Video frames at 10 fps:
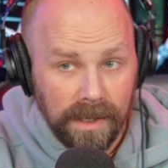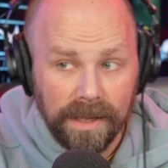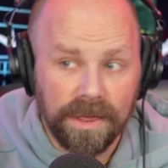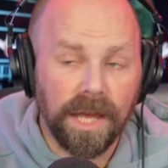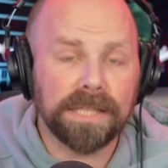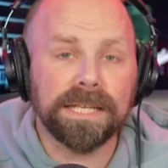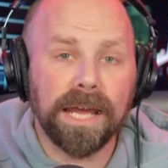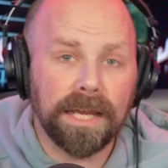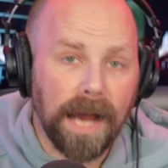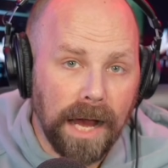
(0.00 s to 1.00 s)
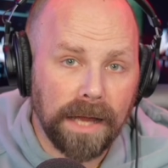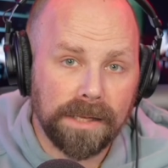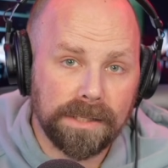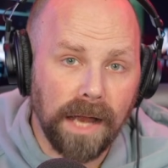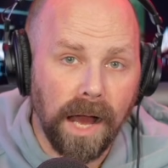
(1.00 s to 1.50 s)
thus getting
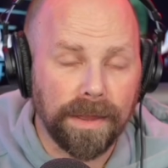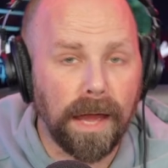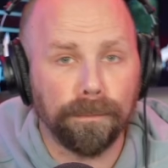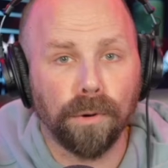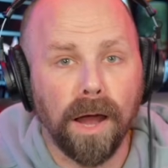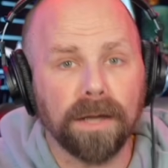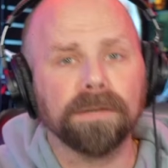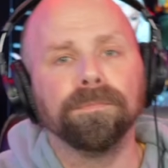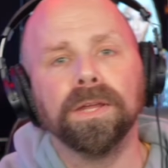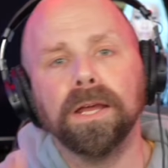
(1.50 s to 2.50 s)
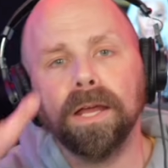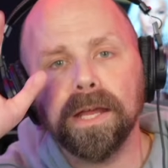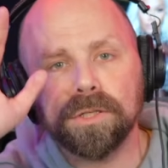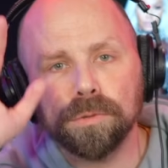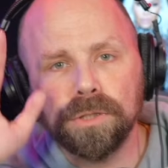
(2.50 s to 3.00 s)
eyes on that product.
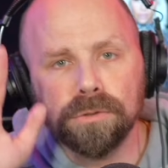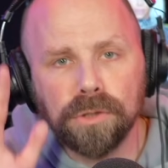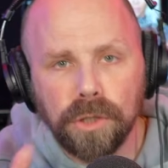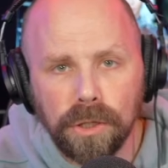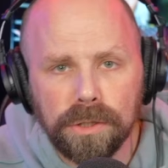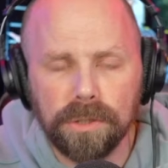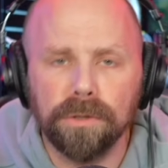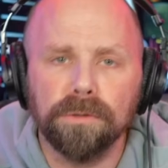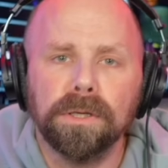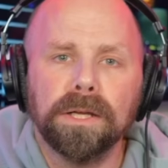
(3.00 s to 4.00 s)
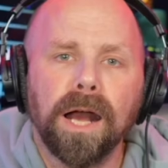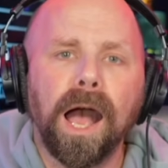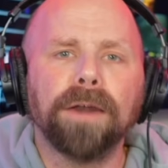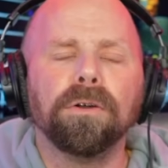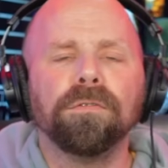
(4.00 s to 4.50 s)
It's what you could do.
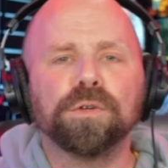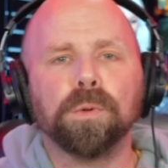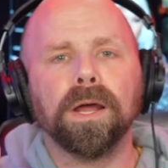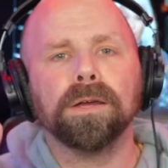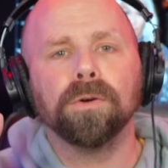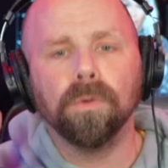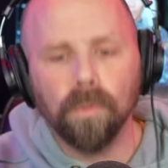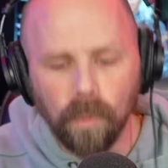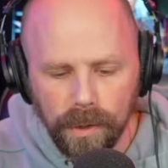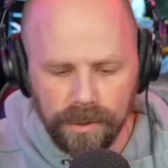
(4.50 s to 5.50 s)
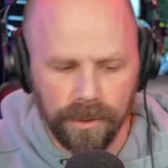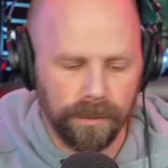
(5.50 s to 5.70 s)
I don't know if it's what I would do.